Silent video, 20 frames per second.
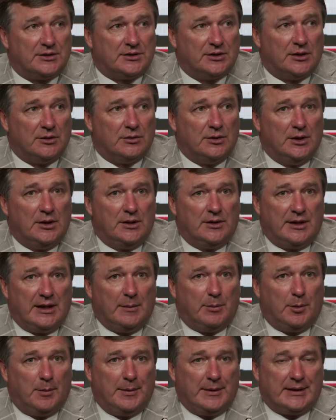So the
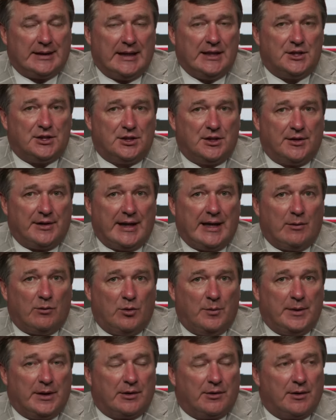implementation of that
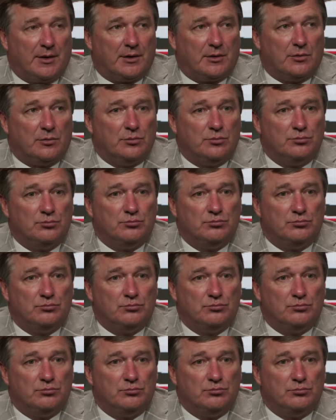will be critical.